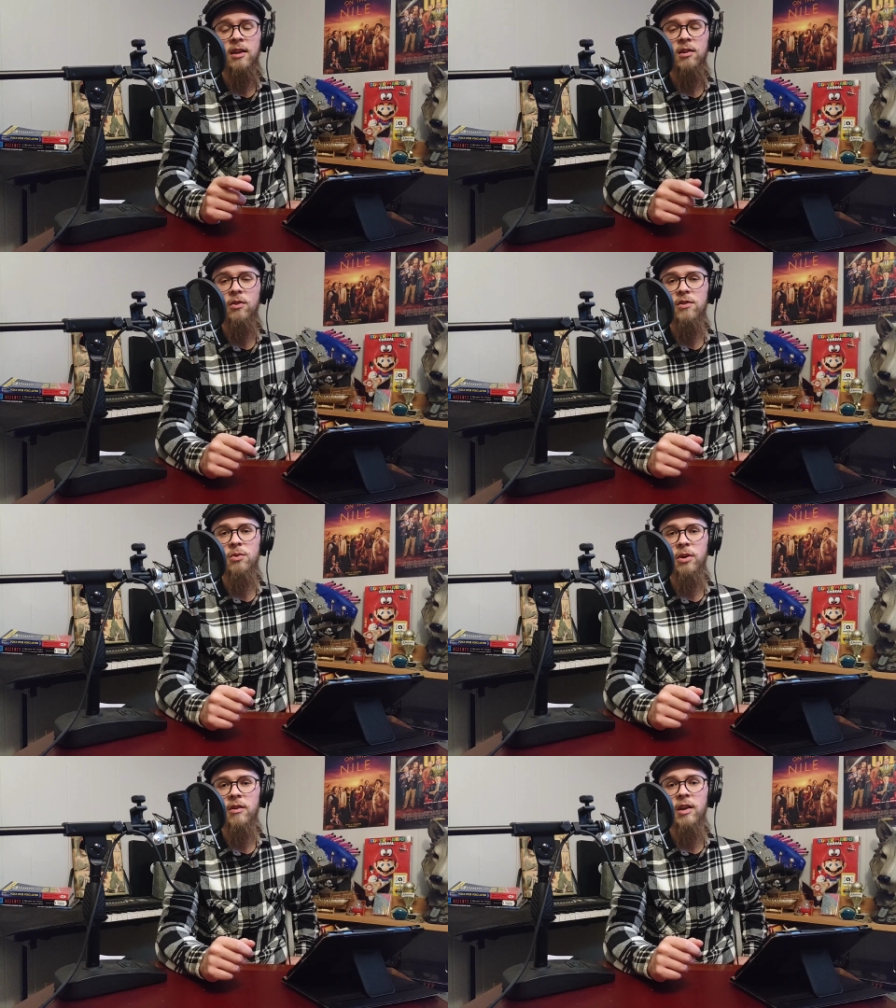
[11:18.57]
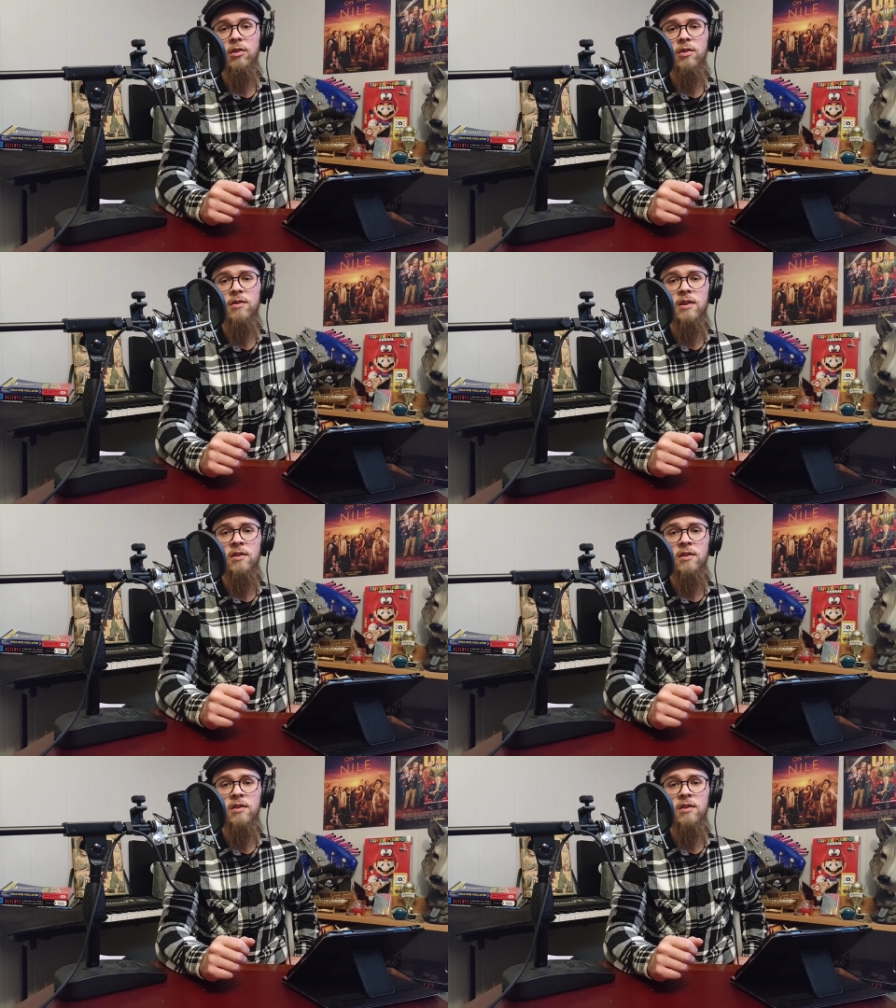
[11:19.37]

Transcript: that includes Twitter, that includes